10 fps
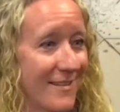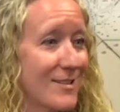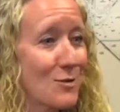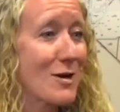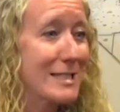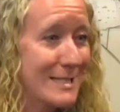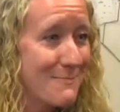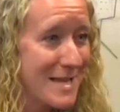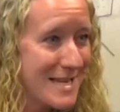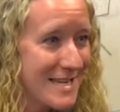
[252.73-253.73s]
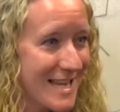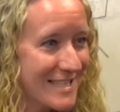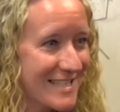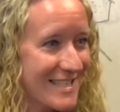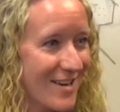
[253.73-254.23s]
trust me
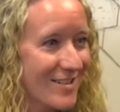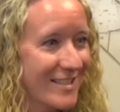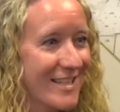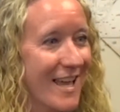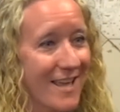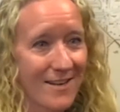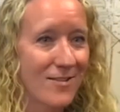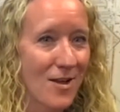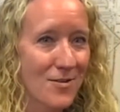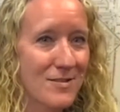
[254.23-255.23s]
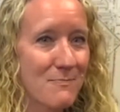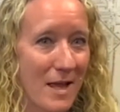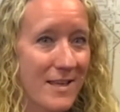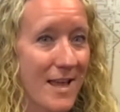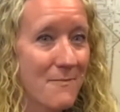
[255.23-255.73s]
necessarily and those
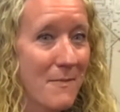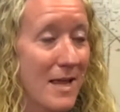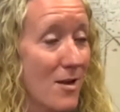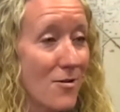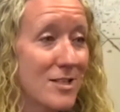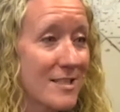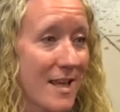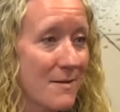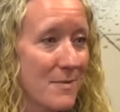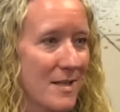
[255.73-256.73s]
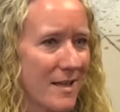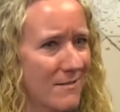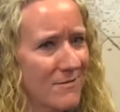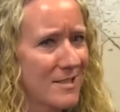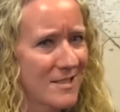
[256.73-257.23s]
again may know just like me like
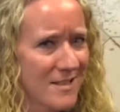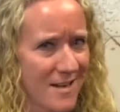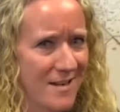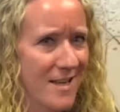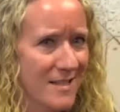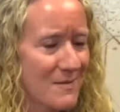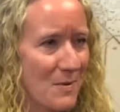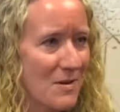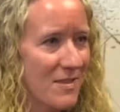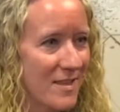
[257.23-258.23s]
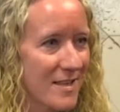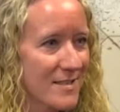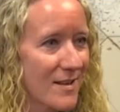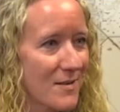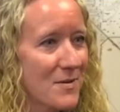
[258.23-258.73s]
she's not an expert in
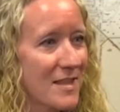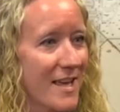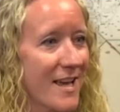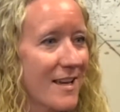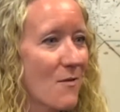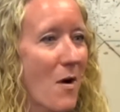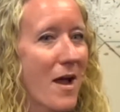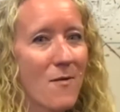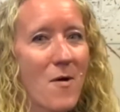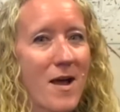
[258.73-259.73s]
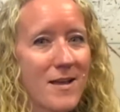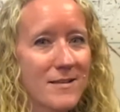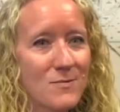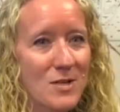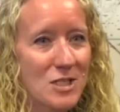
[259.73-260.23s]
this like what the heck why why
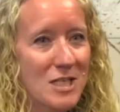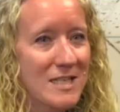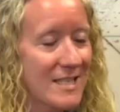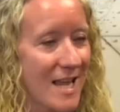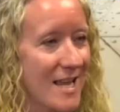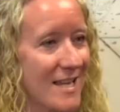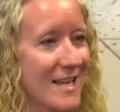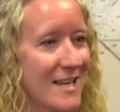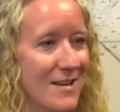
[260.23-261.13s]
is what she's saying